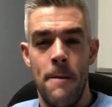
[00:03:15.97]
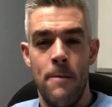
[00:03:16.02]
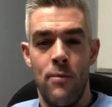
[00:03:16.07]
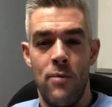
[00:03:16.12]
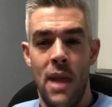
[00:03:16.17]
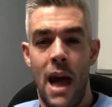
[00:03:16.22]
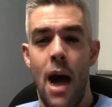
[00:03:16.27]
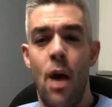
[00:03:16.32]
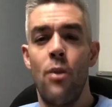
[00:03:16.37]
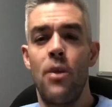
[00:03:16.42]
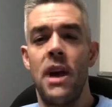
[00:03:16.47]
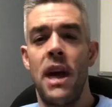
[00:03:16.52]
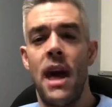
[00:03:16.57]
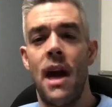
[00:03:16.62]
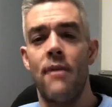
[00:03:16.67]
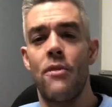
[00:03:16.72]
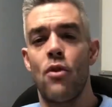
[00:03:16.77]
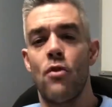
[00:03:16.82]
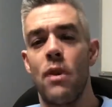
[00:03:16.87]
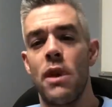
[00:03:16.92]
now they
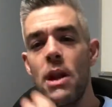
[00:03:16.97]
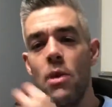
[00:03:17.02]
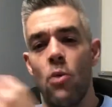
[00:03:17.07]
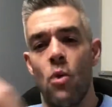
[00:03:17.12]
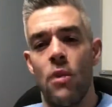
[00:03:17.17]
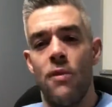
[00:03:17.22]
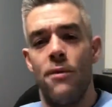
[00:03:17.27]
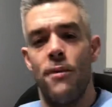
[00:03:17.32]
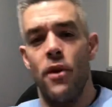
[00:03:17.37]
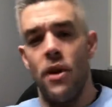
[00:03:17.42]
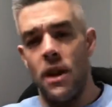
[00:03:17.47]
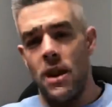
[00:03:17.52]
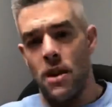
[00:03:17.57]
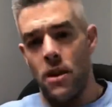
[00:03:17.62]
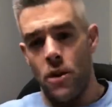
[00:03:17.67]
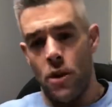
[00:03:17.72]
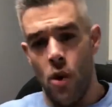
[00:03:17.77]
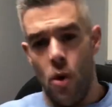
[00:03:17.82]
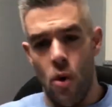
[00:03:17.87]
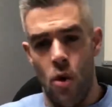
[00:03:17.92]
have already 1 foot in the
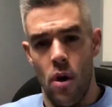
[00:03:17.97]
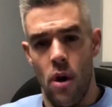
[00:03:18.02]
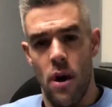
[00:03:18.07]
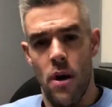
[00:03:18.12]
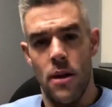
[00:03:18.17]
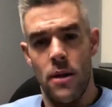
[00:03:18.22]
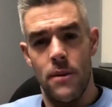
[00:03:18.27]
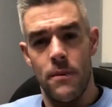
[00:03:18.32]
door.